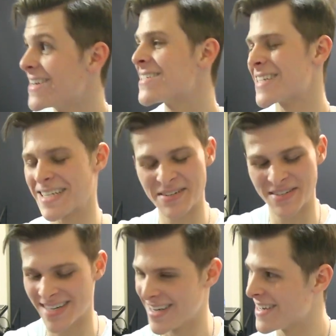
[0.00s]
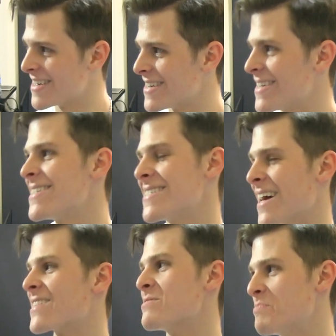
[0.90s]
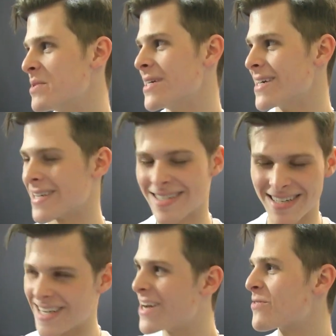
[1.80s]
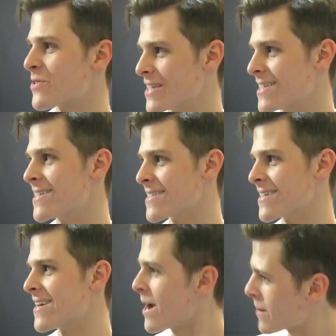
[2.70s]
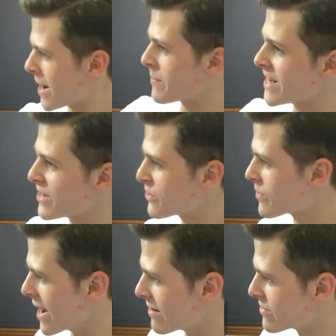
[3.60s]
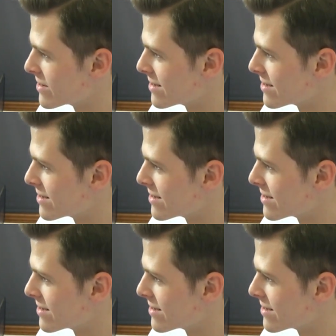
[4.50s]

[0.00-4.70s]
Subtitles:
it's nothing big. It really isn't. How many do you have?